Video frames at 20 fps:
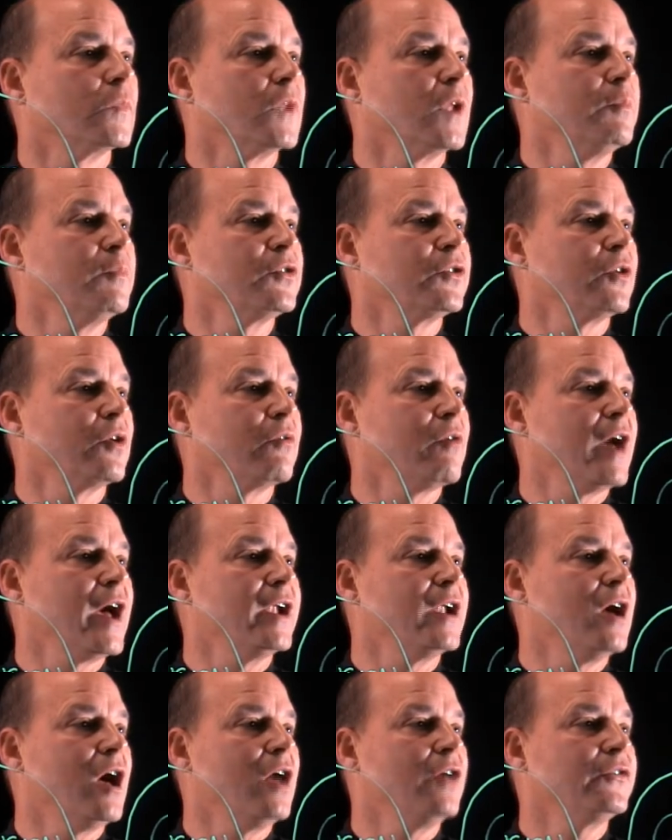I'm just going to
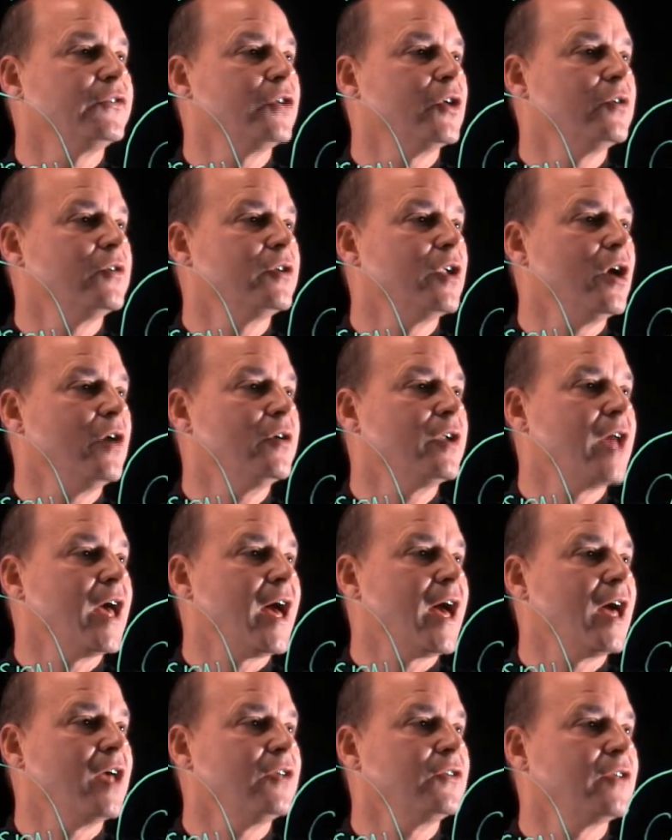write also known
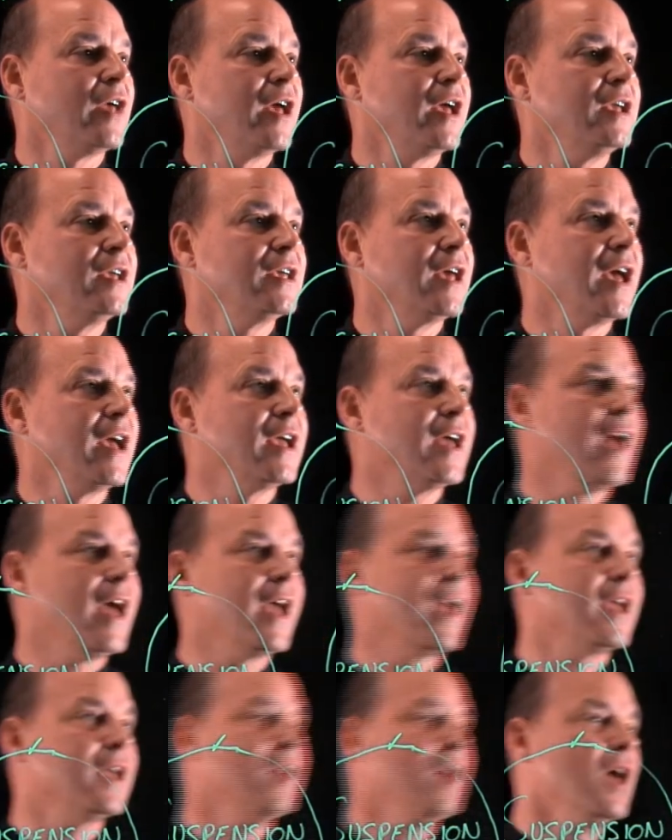as,
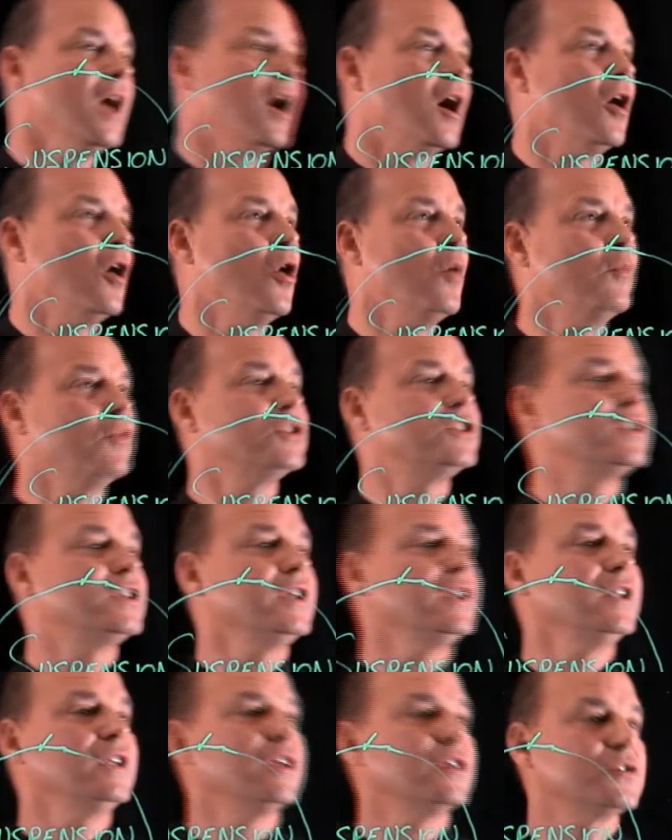AKA, a
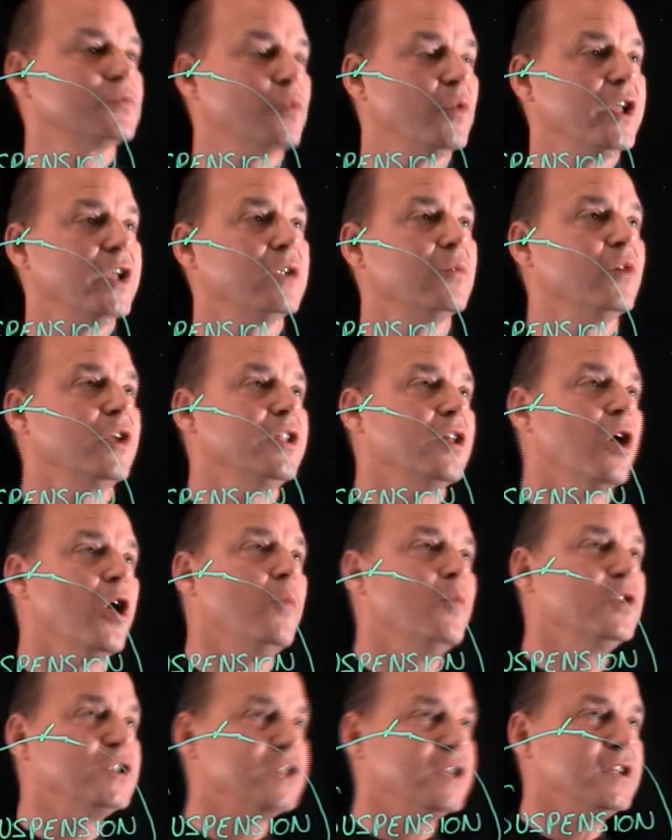homogeneous, when the
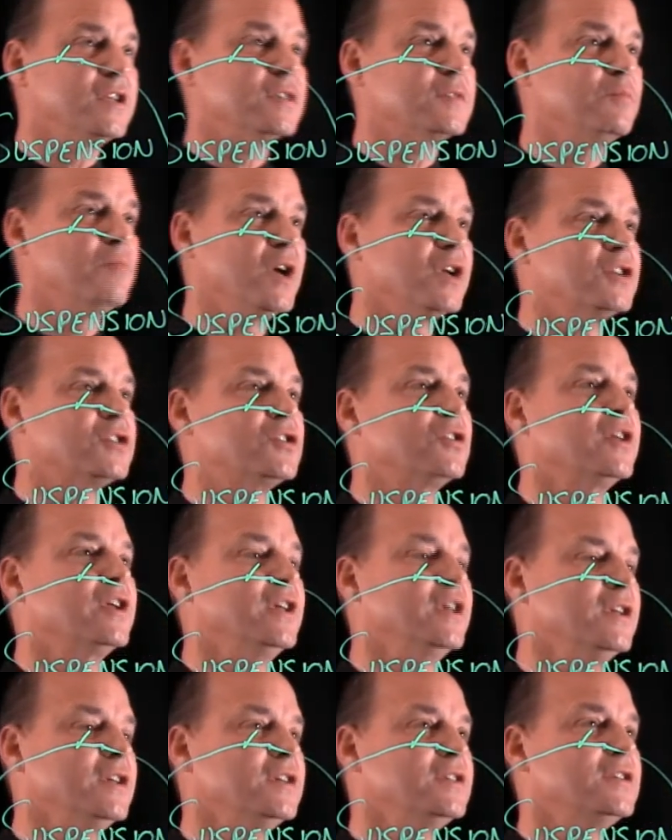homogeneous mixture
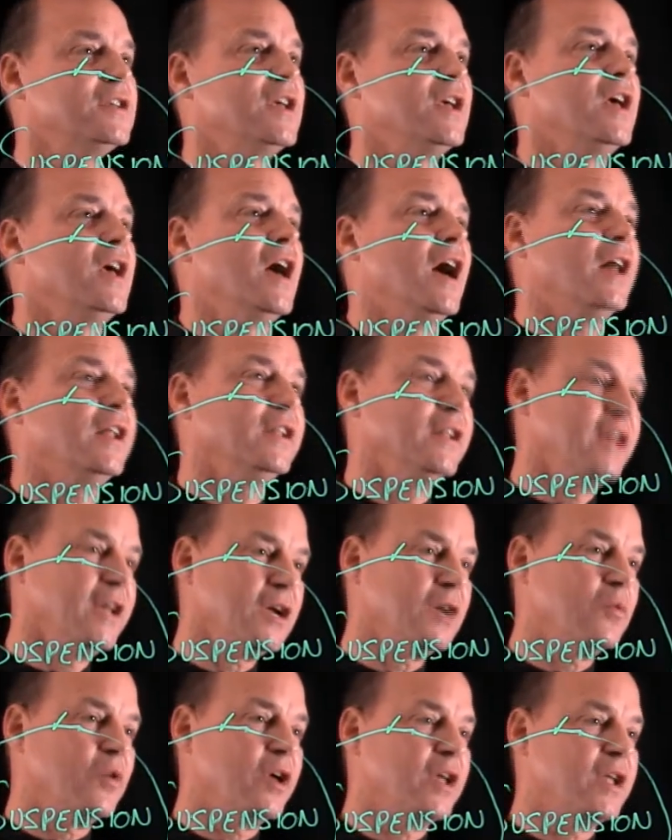is a
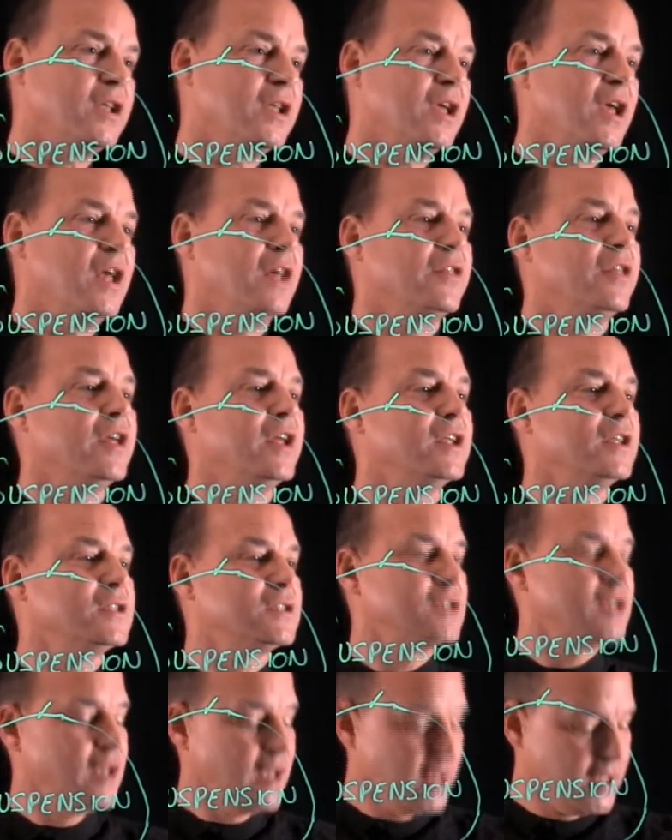liquid, then
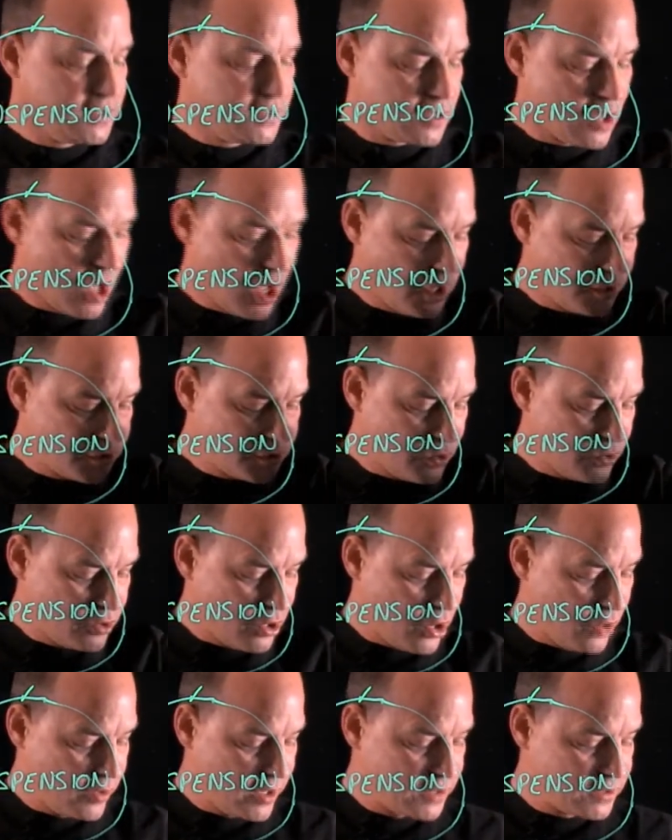it's also
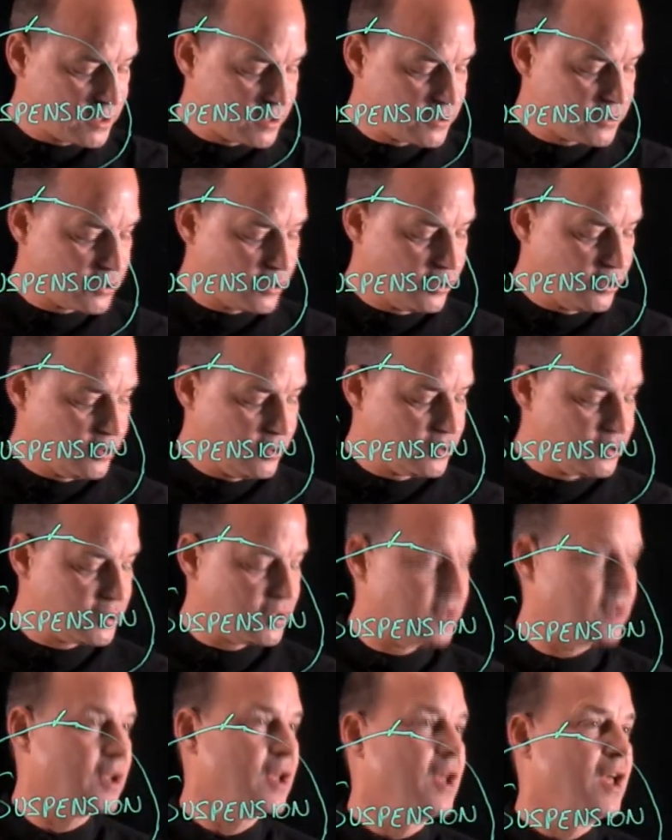known as a
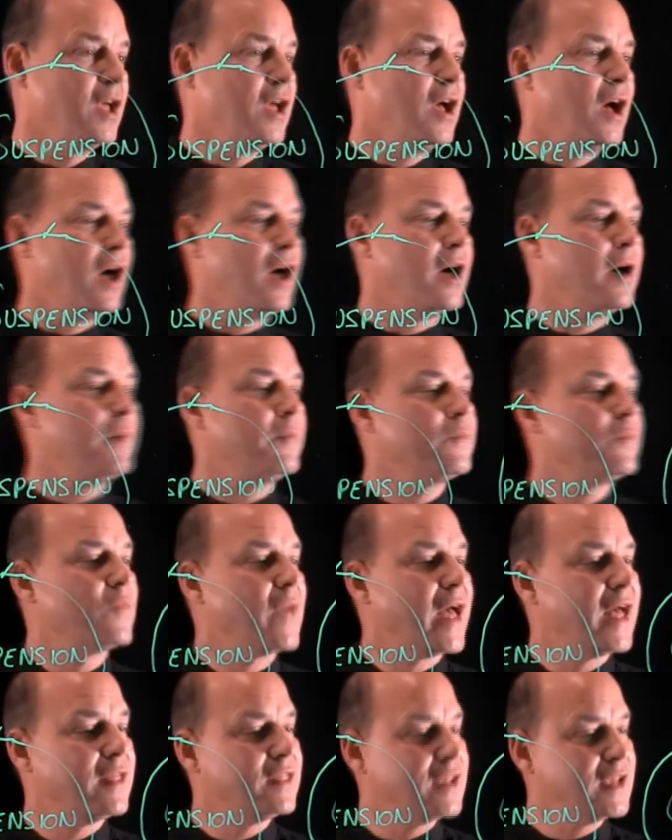solution. And
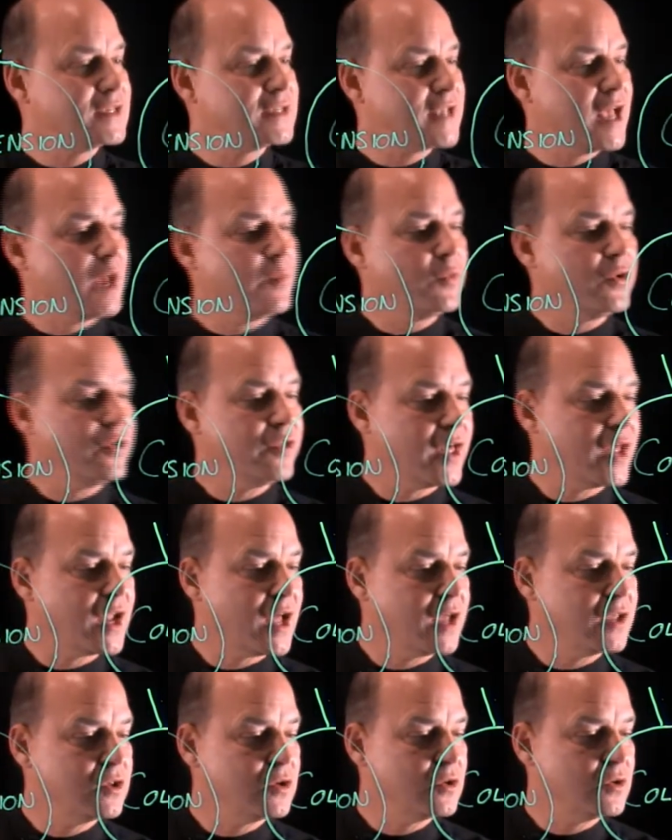the example that
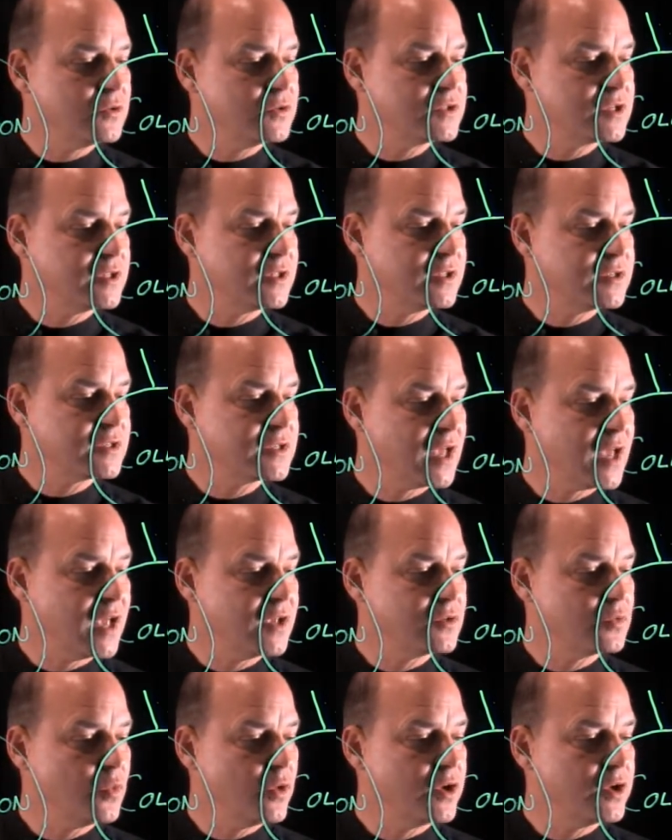I used in this
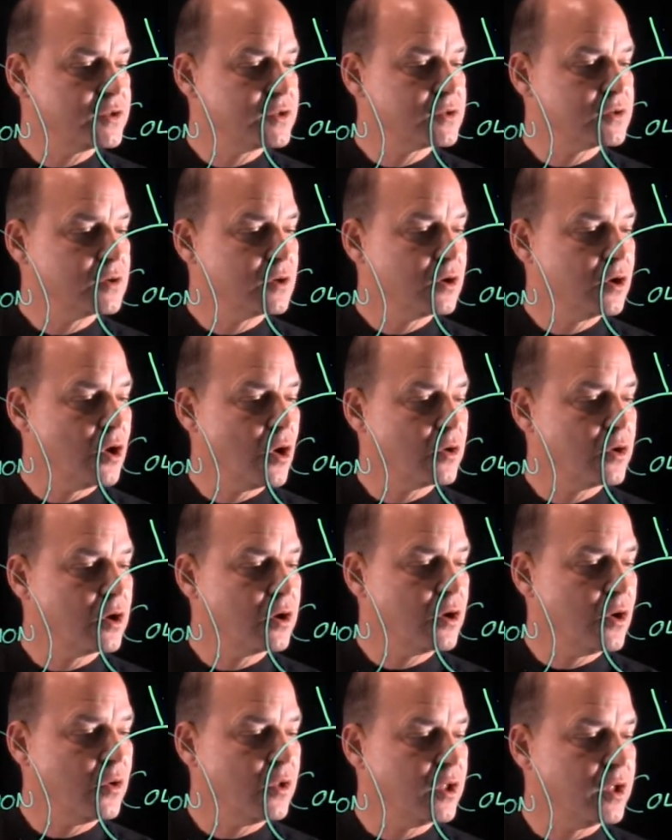case was
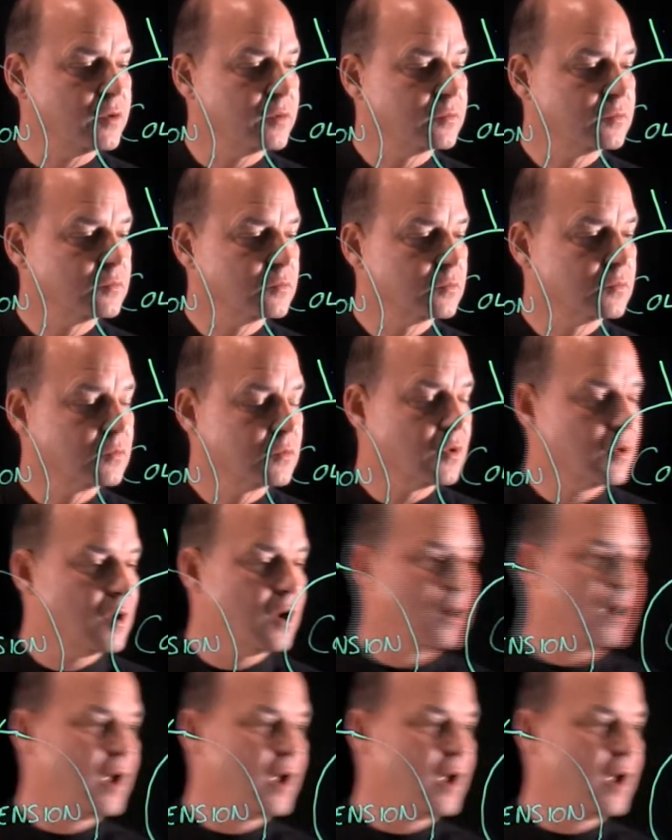Coca-Cola. All